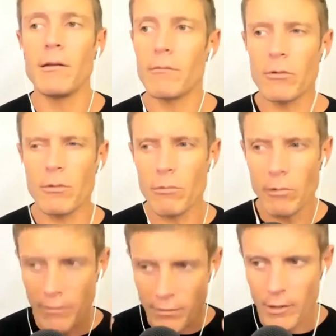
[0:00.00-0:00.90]

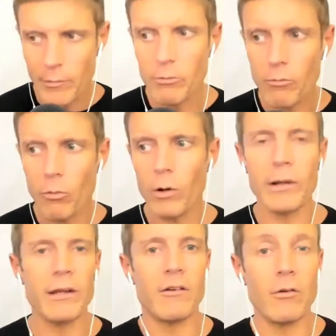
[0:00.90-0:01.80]
really thought about what do I
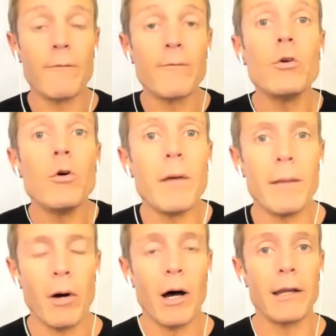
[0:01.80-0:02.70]
need to do to fuel my
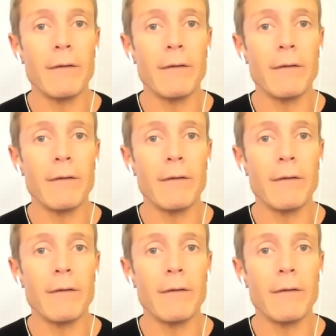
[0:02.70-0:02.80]
body